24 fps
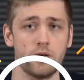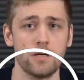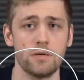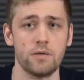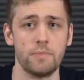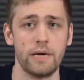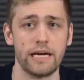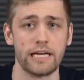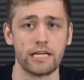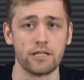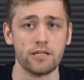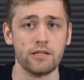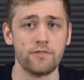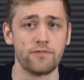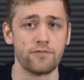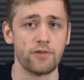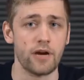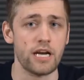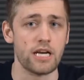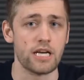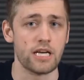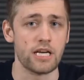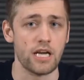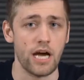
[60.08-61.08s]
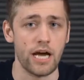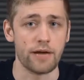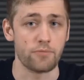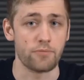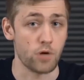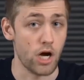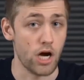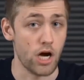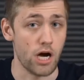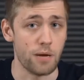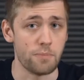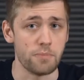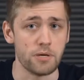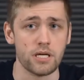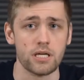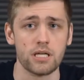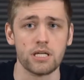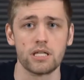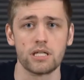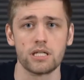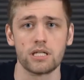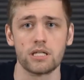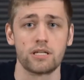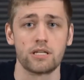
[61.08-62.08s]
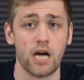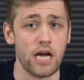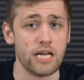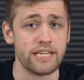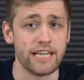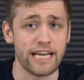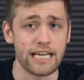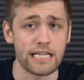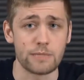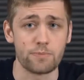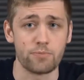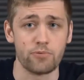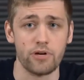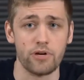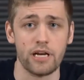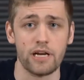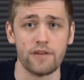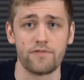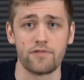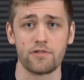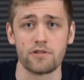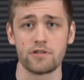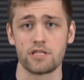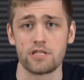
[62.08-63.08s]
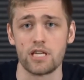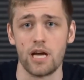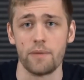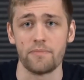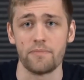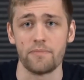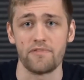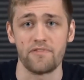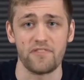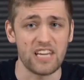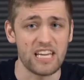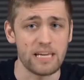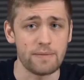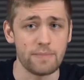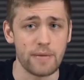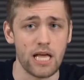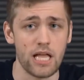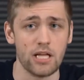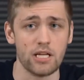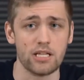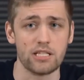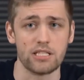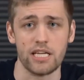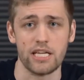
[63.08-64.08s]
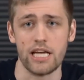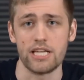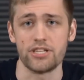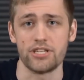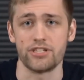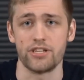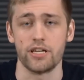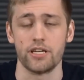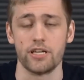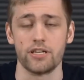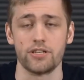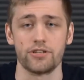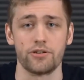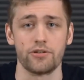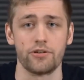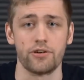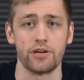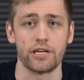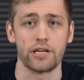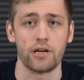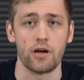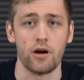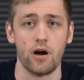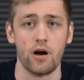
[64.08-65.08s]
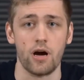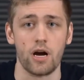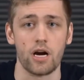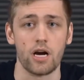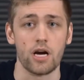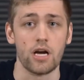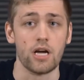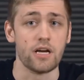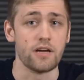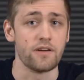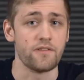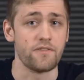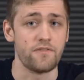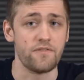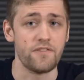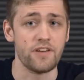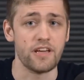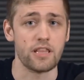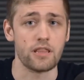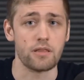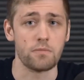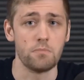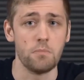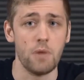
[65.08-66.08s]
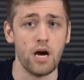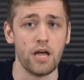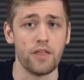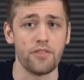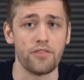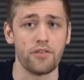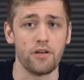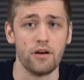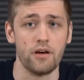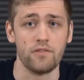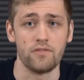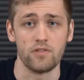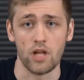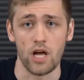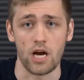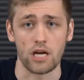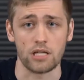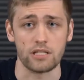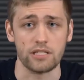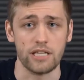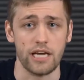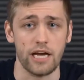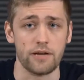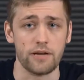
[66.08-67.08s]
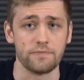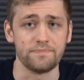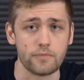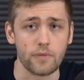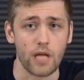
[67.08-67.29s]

My good friend and I, Rob, got desperate for some female attention during our fifth month of lockdown.